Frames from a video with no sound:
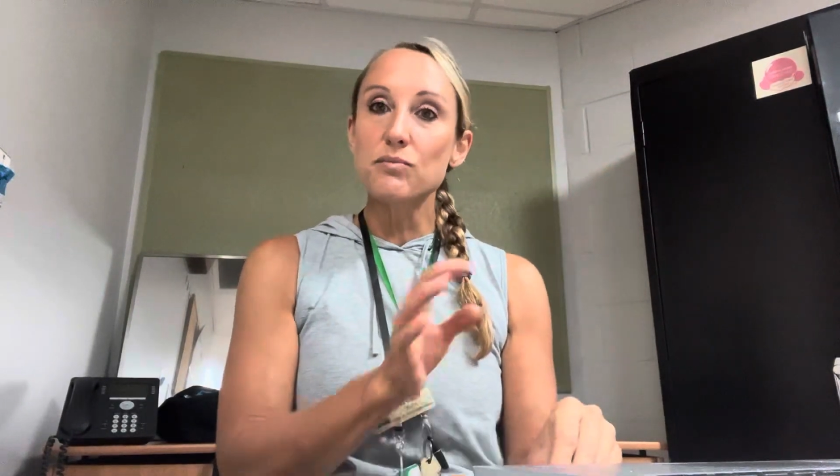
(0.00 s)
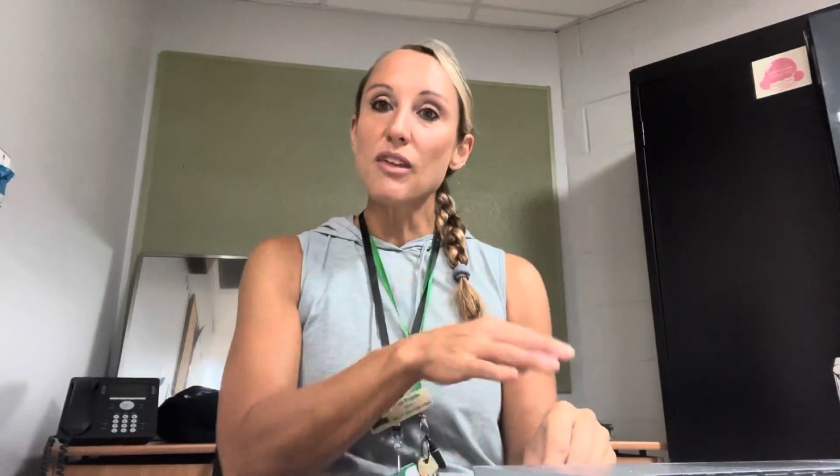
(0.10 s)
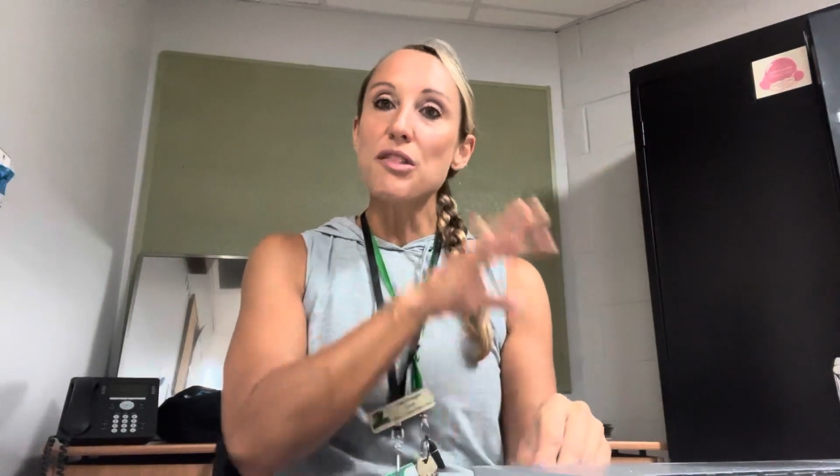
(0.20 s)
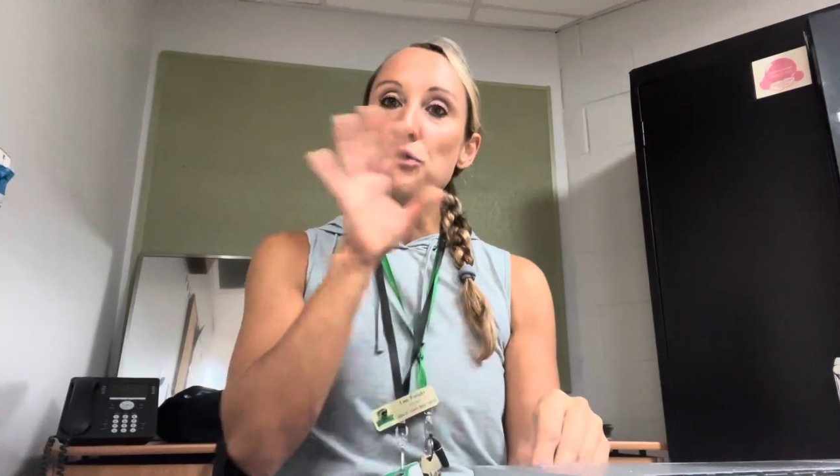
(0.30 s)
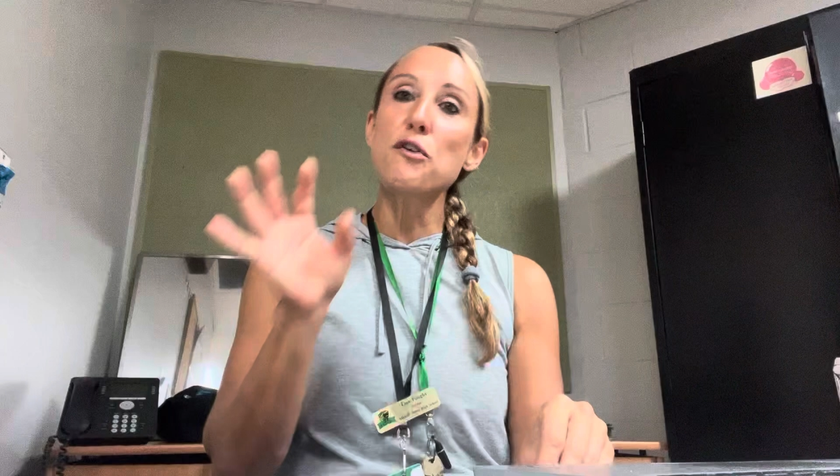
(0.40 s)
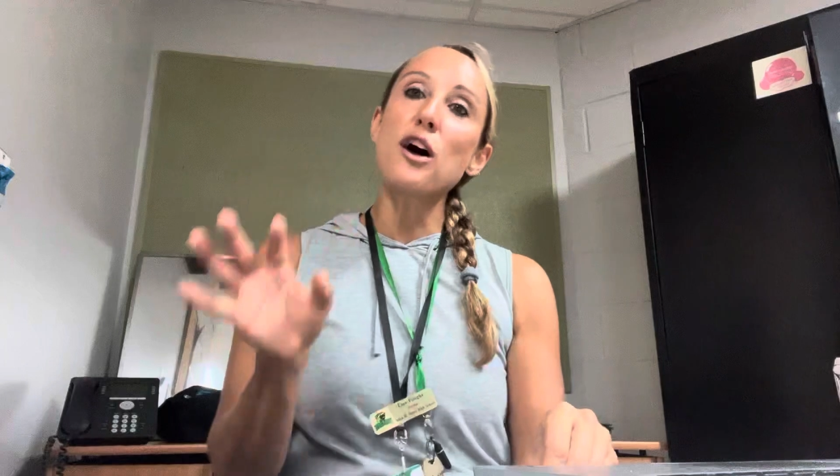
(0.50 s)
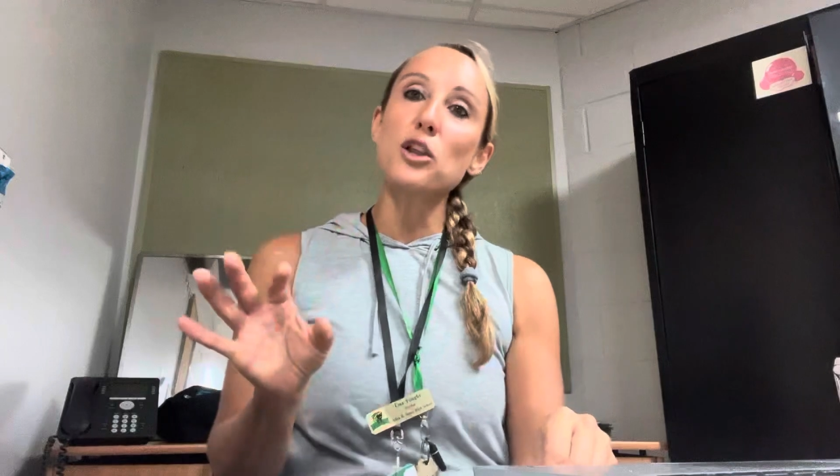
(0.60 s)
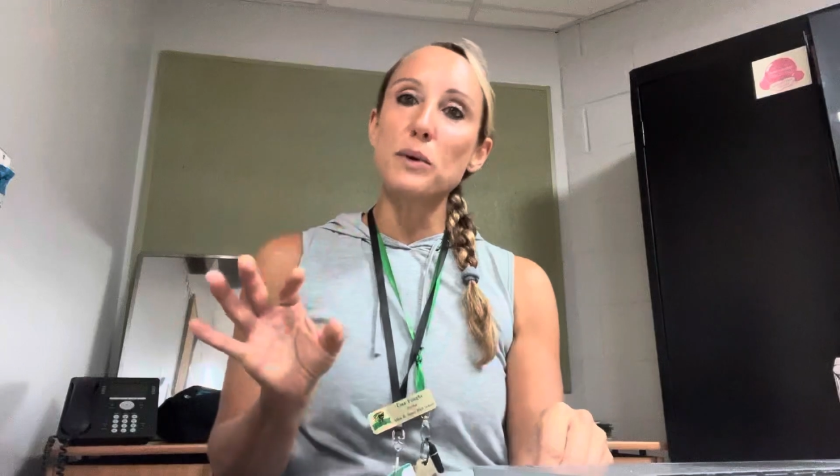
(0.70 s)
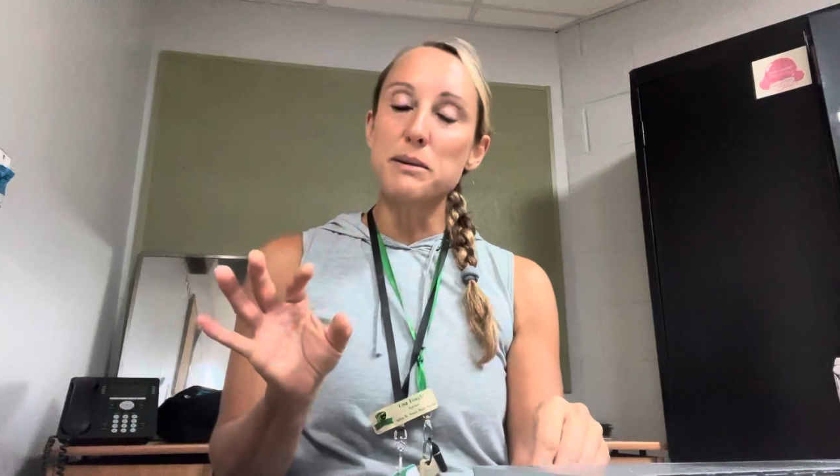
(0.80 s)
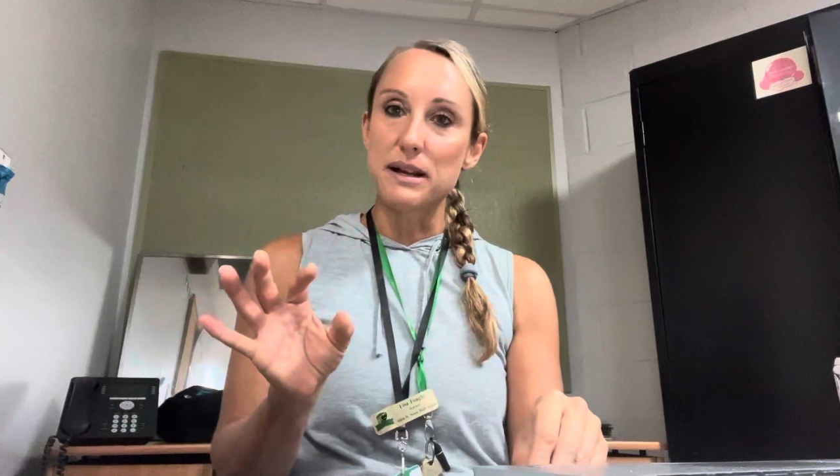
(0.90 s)
the
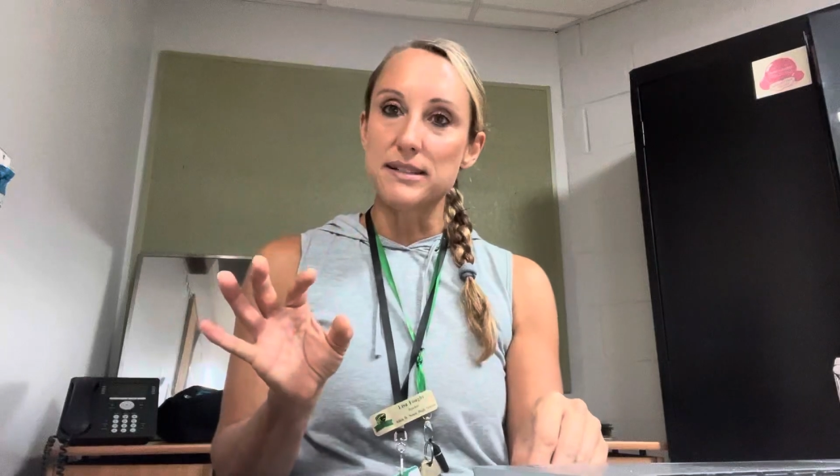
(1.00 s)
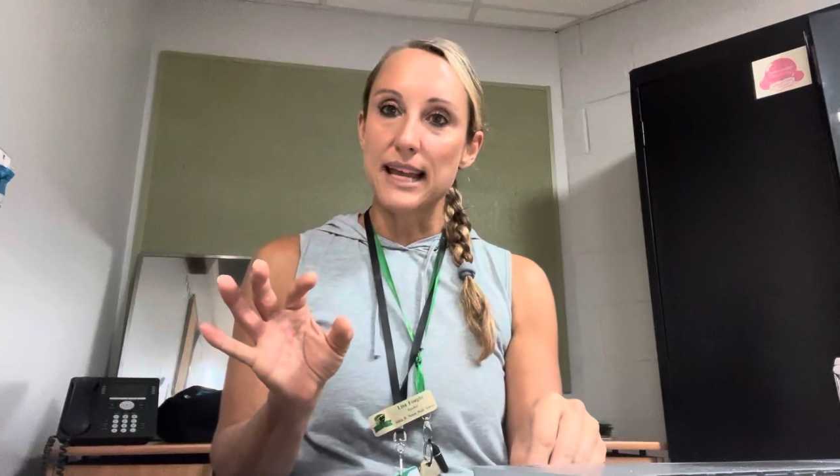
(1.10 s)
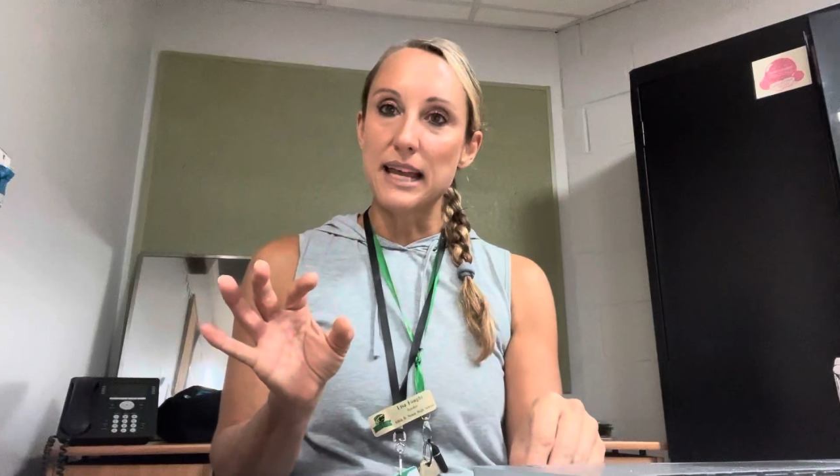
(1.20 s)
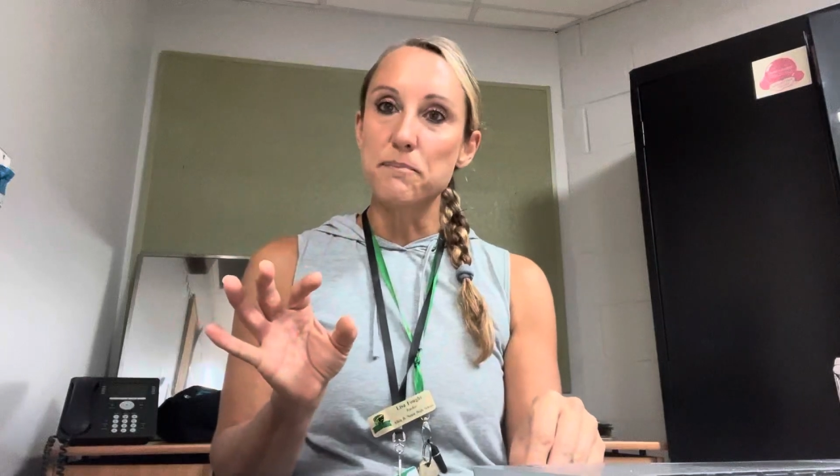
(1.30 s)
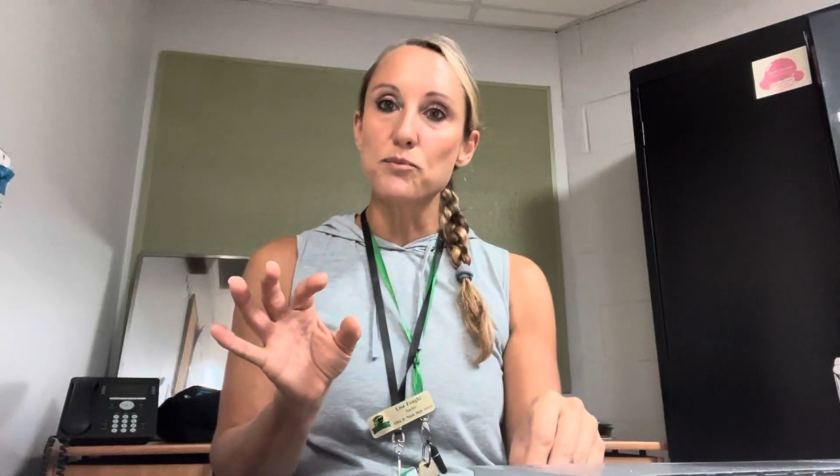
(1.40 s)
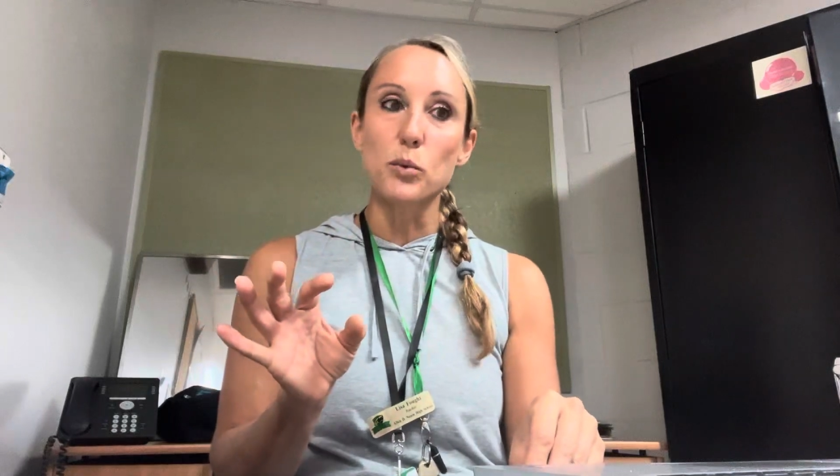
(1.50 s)
following Monday,